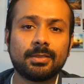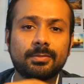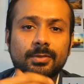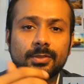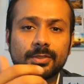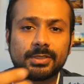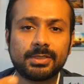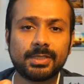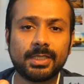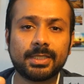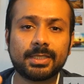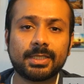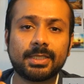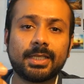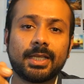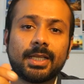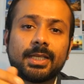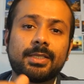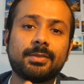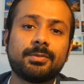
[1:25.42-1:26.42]
for this letter
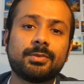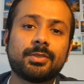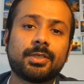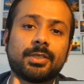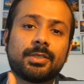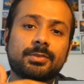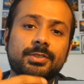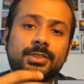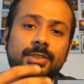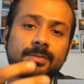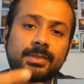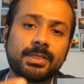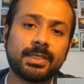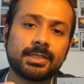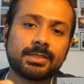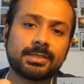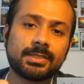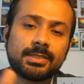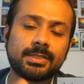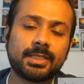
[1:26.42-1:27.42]
and if you are a German
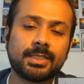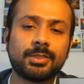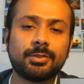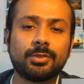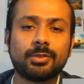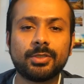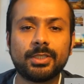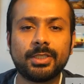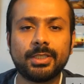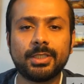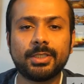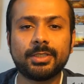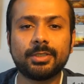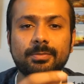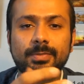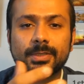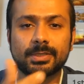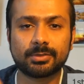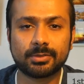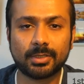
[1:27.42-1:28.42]
national then you only need your
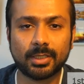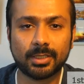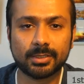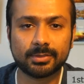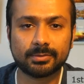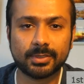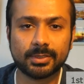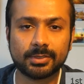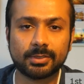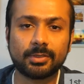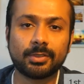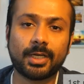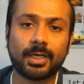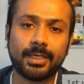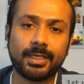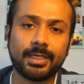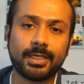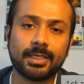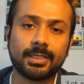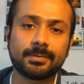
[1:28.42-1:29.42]
Personalausweis or
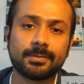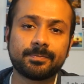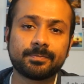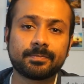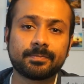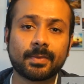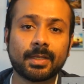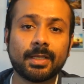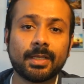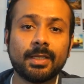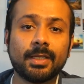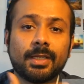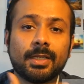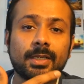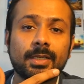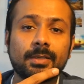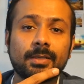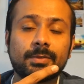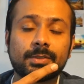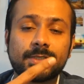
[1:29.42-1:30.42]
ID card.
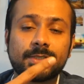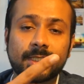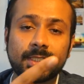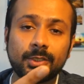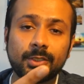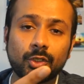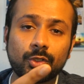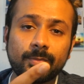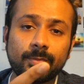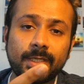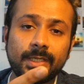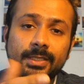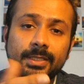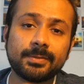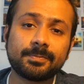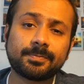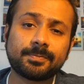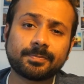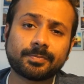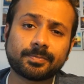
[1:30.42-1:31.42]
For second document,
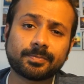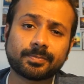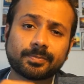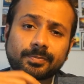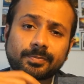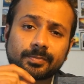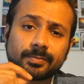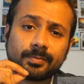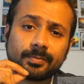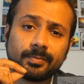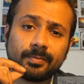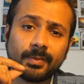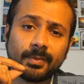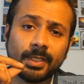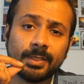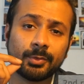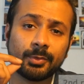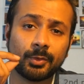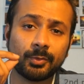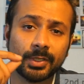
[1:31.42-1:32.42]

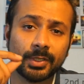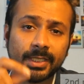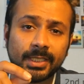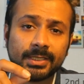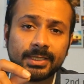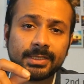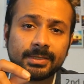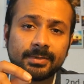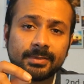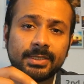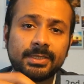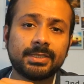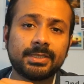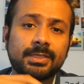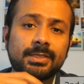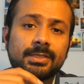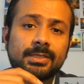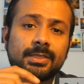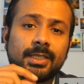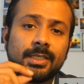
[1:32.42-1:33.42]
if you're working in Germany
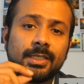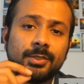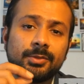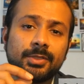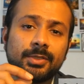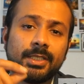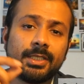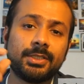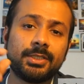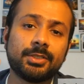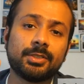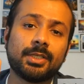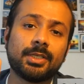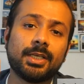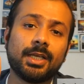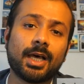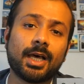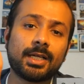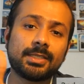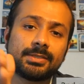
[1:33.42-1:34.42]
then you need your
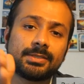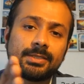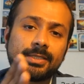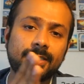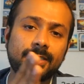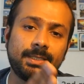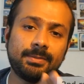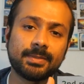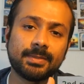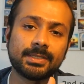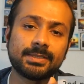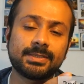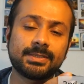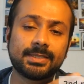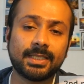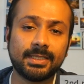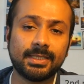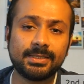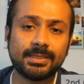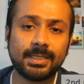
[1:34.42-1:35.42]
last 3 months
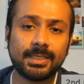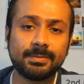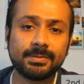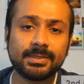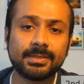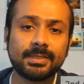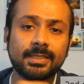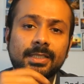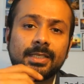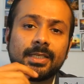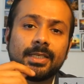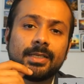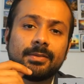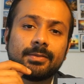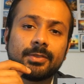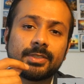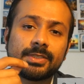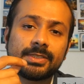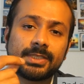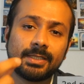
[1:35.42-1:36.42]
salary slips. If
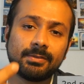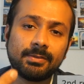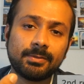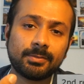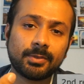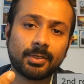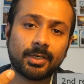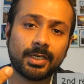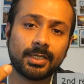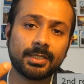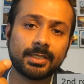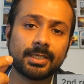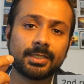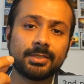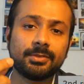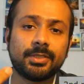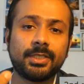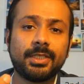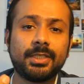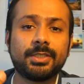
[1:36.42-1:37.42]
you're self-employed then
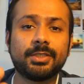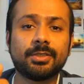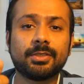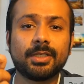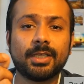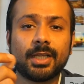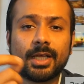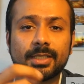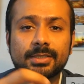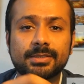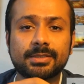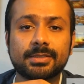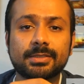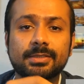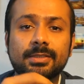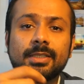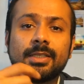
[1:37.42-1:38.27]
you need your last